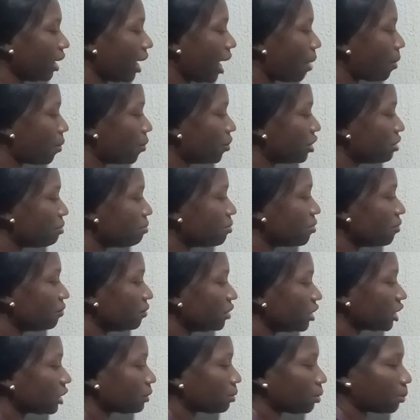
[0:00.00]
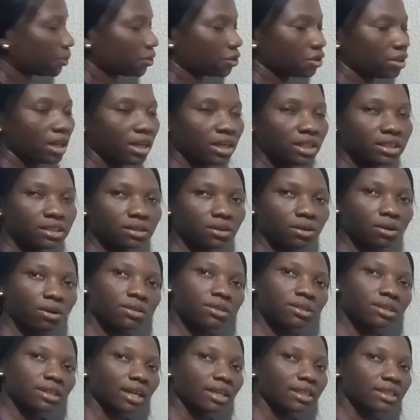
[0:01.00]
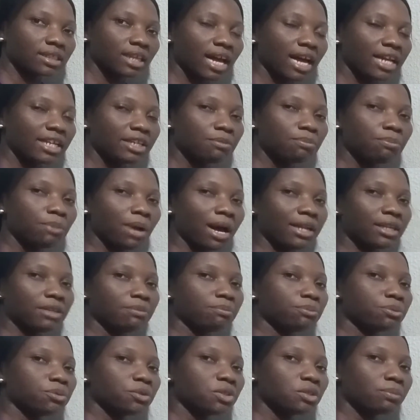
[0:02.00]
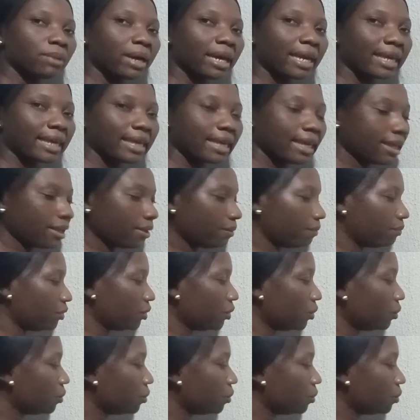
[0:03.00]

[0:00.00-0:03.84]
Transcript: I will remove this proportionality constant and input my K,